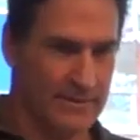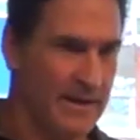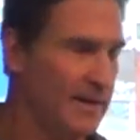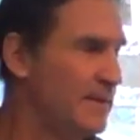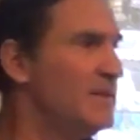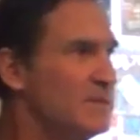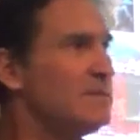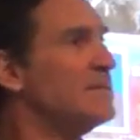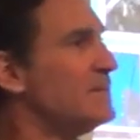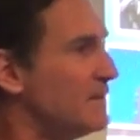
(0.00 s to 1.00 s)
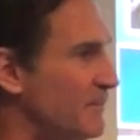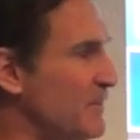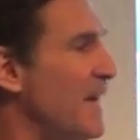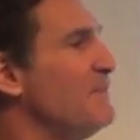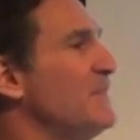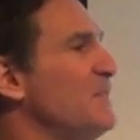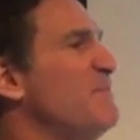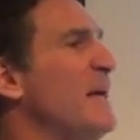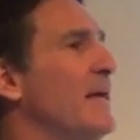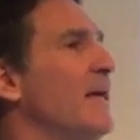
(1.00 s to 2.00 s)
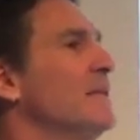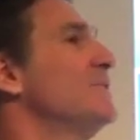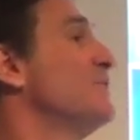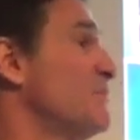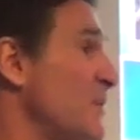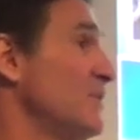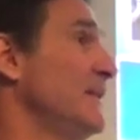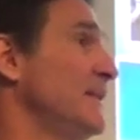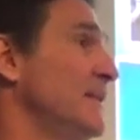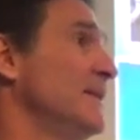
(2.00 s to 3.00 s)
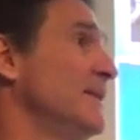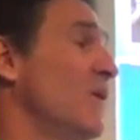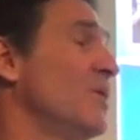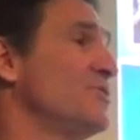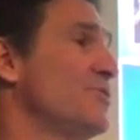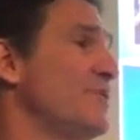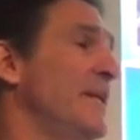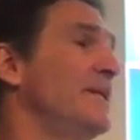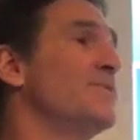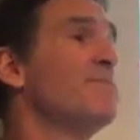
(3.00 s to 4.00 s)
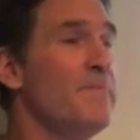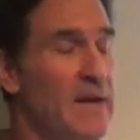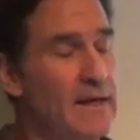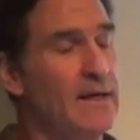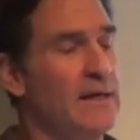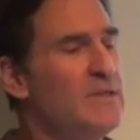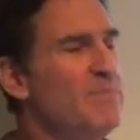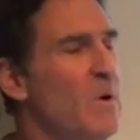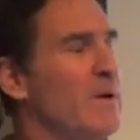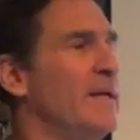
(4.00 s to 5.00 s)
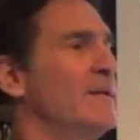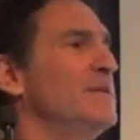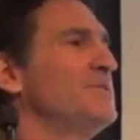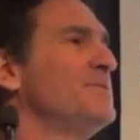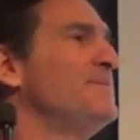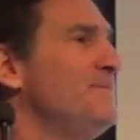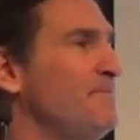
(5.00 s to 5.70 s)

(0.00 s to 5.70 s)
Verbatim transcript: and sometimes they speak English, especially in the larger cities. He spoke English.